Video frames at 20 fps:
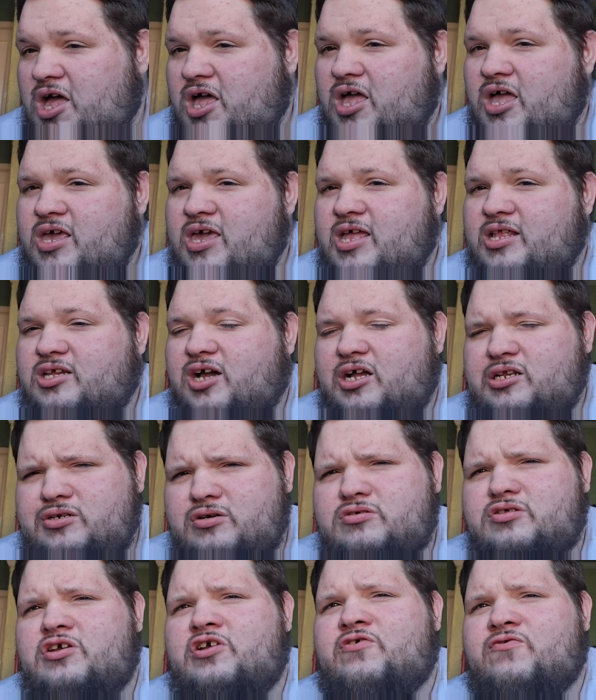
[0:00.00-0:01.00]
Again,
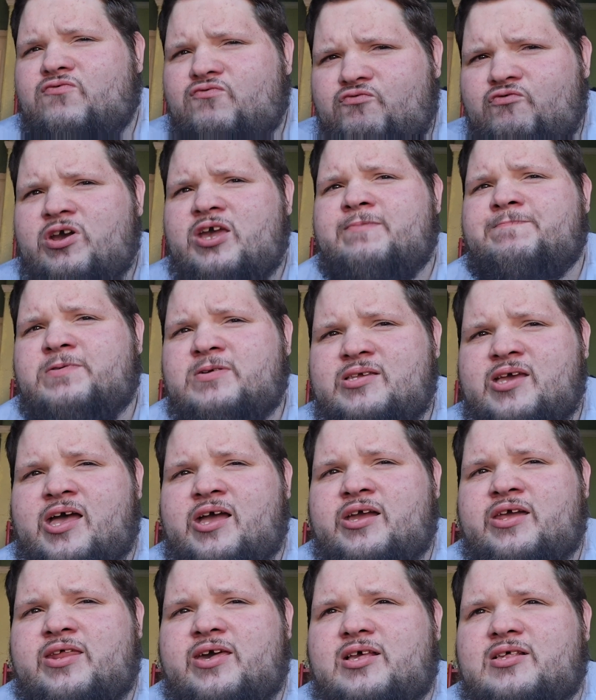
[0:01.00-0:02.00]
Tanjiro's a great
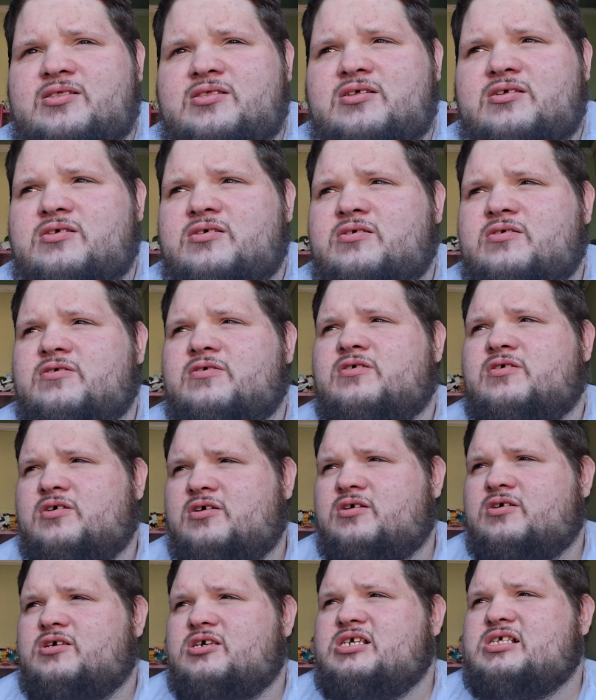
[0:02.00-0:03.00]
protagonist.
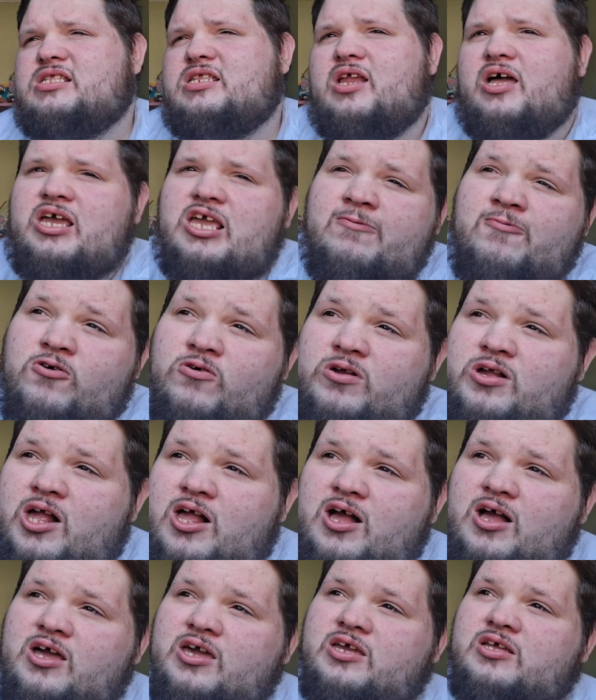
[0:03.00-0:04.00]
He's likable and
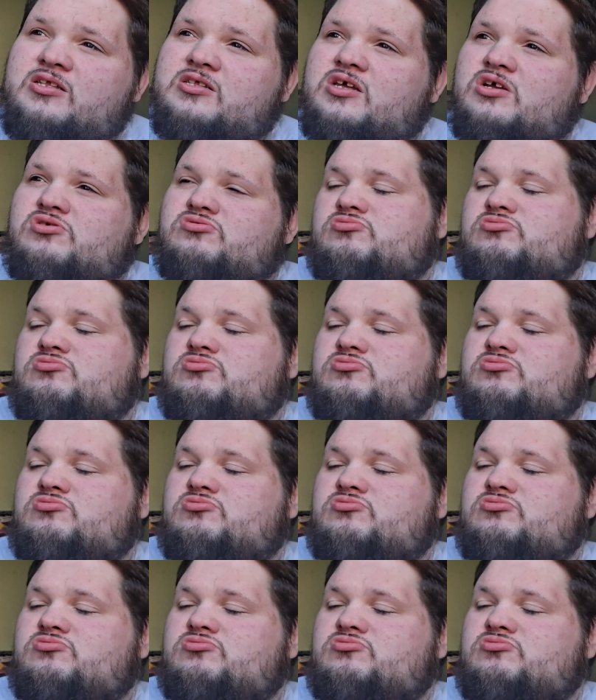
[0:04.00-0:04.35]
kind.